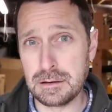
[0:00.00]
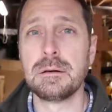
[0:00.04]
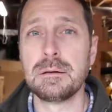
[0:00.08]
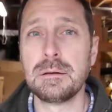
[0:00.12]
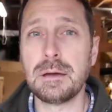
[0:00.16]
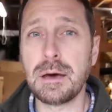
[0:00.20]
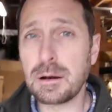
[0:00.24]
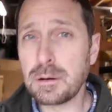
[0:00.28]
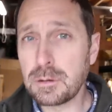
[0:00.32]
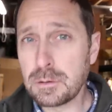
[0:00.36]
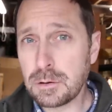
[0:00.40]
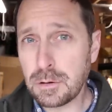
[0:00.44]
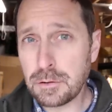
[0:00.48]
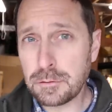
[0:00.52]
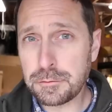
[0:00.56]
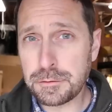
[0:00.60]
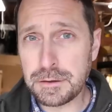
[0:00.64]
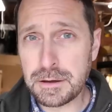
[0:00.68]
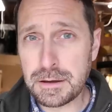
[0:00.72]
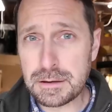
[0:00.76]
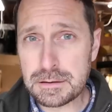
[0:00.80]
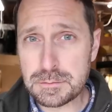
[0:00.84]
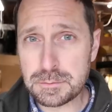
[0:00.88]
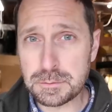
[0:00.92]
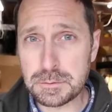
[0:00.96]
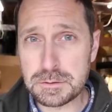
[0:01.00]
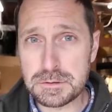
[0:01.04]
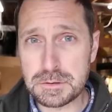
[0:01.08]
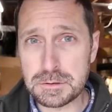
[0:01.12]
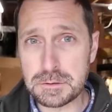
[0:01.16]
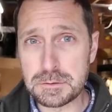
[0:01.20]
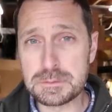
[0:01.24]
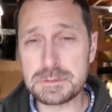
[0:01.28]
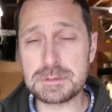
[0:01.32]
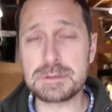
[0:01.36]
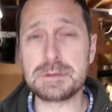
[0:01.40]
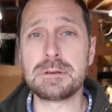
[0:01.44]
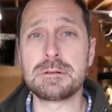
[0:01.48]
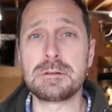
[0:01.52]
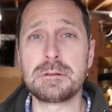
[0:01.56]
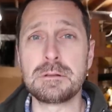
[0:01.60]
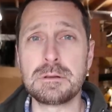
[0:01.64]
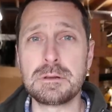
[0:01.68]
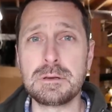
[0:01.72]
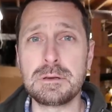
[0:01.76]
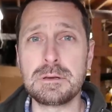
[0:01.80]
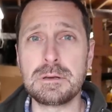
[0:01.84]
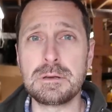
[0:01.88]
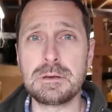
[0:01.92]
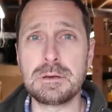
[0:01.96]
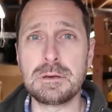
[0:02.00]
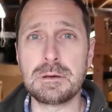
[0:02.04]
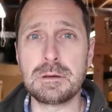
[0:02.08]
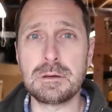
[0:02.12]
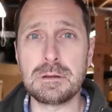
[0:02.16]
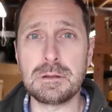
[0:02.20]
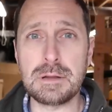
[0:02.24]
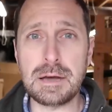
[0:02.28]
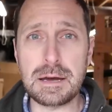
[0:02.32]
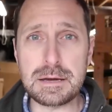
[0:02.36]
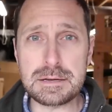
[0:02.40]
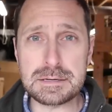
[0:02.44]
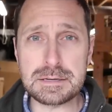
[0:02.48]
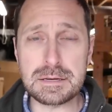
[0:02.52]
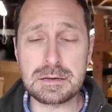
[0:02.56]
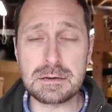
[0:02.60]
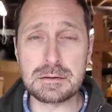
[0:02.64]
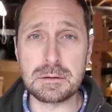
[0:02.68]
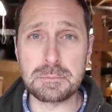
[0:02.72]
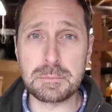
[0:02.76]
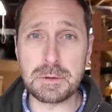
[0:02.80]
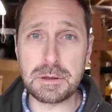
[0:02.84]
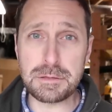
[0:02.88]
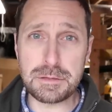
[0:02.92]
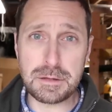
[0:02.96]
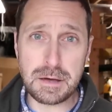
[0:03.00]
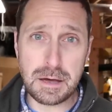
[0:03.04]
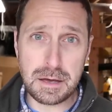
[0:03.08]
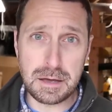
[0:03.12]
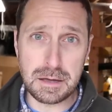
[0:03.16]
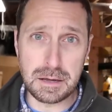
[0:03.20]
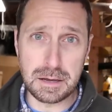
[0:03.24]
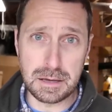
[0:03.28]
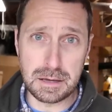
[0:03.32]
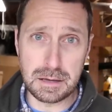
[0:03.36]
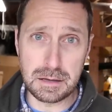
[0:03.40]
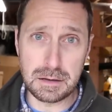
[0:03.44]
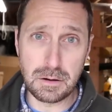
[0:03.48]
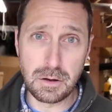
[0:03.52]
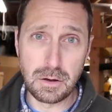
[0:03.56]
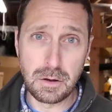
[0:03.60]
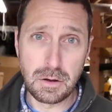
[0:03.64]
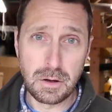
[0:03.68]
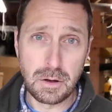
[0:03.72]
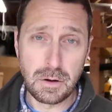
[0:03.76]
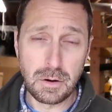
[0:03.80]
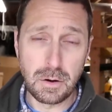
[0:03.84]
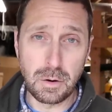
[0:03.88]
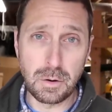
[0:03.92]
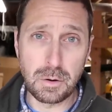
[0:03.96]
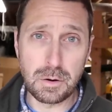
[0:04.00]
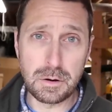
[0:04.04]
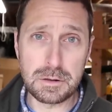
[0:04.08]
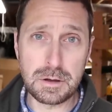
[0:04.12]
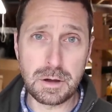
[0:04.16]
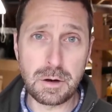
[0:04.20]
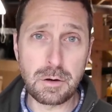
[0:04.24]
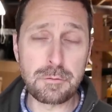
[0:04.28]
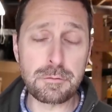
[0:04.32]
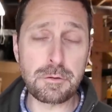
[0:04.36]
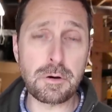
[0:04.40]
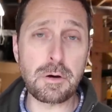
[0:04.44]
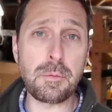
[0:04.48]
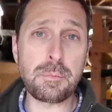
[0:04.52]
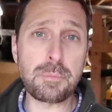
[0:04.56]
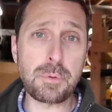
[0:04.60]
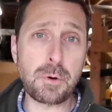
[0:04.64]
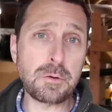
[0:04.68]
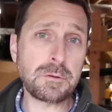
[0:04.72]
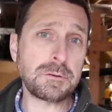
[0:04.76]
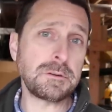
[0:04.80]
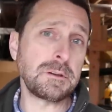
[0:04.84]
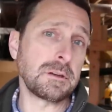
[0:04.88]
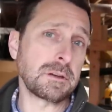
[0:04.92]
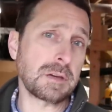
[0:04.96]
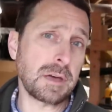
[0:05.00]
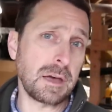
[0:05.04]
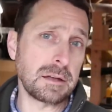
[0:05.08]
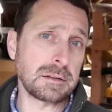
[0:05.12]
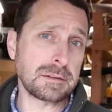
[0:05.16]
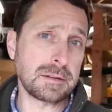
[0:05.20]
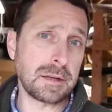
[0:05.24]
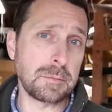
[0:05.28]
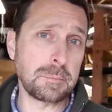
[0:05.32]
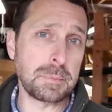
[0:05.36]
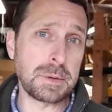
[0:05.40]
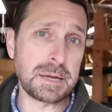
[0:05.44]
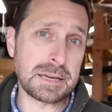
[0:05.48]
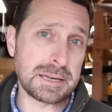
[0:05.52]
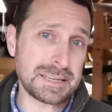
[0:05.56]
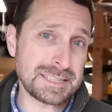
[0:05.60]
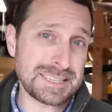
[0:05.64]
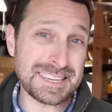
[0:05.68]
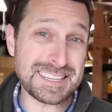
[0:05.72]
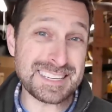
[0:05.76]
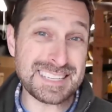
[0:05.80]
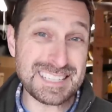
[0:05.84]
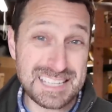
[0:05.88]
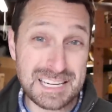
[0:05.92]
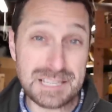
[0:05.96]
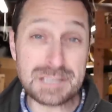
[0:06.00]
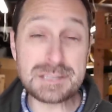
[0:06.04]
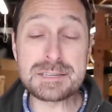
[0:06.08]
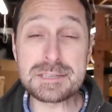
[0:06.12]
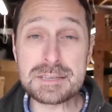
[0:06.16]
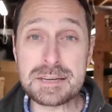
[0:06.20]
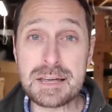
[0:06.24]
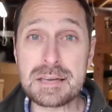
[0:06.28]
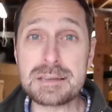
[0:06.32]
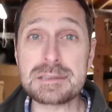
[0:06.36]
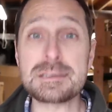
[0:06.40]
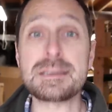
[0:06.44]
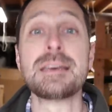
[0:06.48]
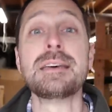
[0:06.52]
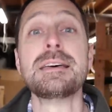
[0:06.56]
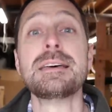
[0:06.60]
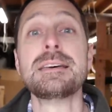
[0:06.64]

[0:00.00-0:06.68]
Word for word: Now, I don't know if that's reducing the lysine to methionine or the overall protein content because it still says